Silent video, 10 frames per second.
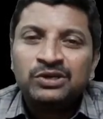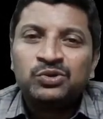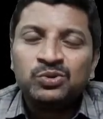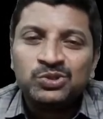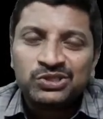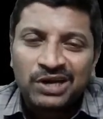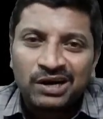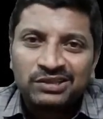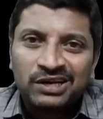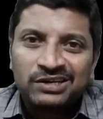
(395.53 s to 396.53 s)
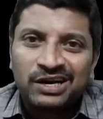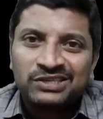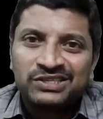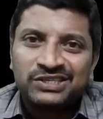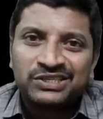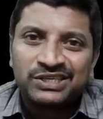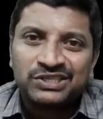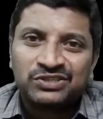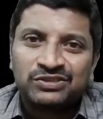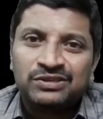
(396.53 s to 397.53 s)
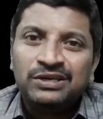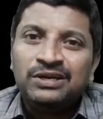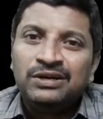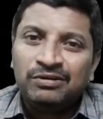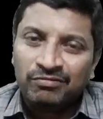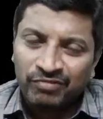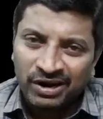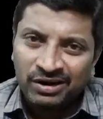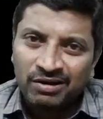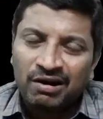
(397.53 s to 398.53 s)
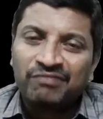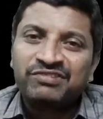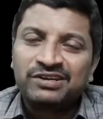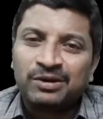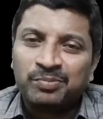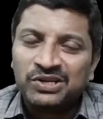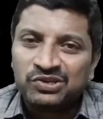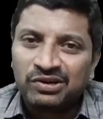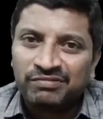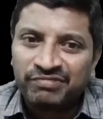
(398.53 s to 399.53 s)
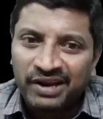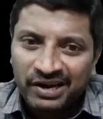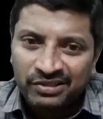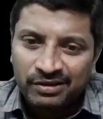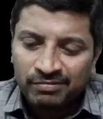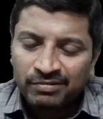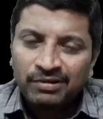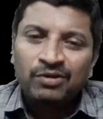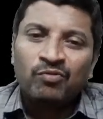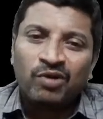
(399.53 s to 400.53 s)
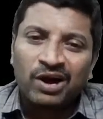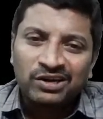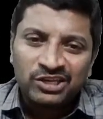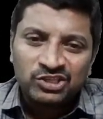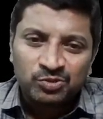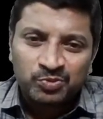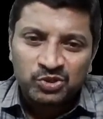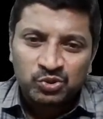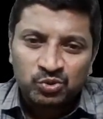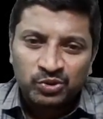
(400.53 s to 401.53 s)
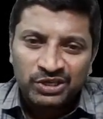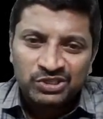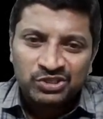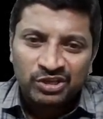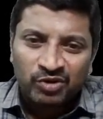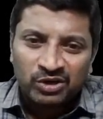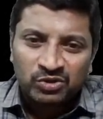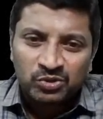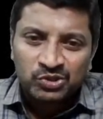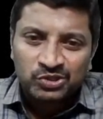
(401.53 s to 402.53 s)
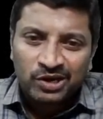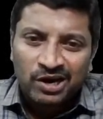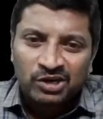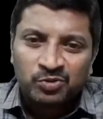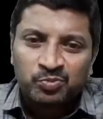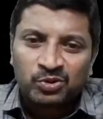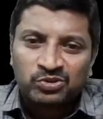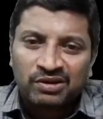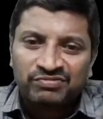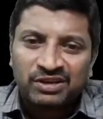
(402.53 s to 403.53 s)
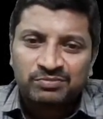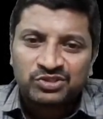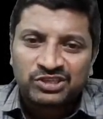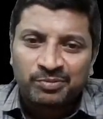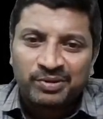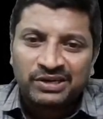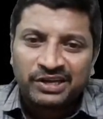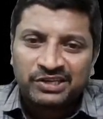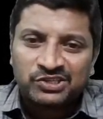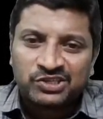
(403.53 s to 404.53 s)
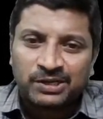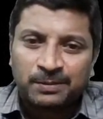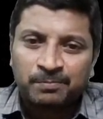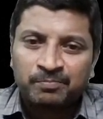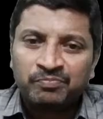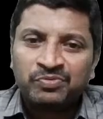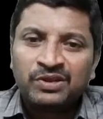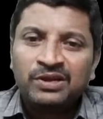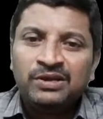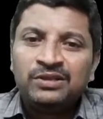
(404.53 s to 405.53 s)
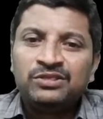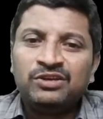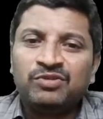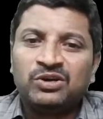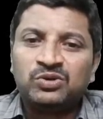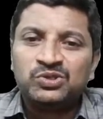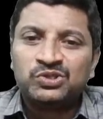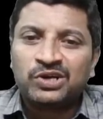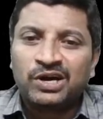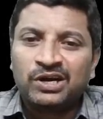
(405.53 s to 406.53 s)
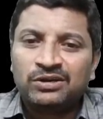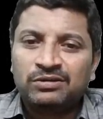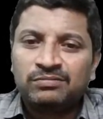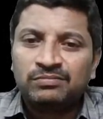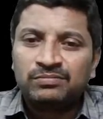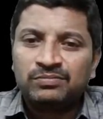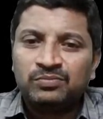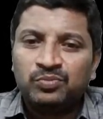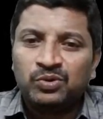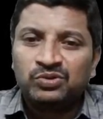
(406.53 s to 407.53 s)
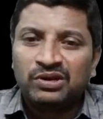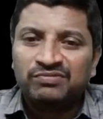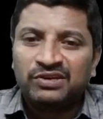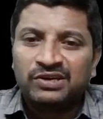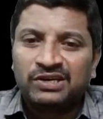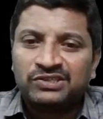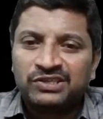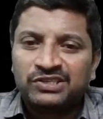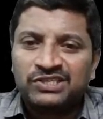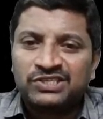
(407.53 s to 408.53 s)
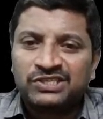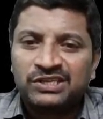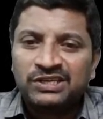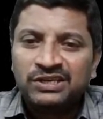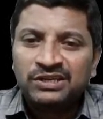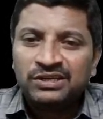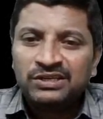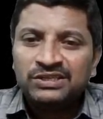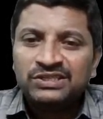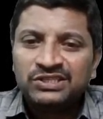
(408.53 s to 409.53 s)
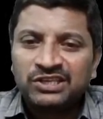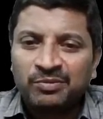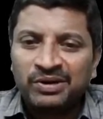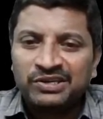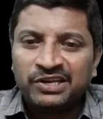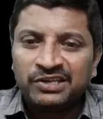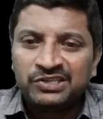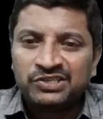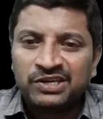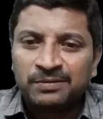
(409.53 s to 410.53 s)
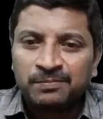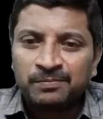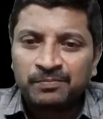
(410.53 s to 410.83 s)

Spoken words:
to start the transactions one after completion of another. What they supposed to do is they want to start both of them simultaneously. They want to start both of the transactions simultaneously.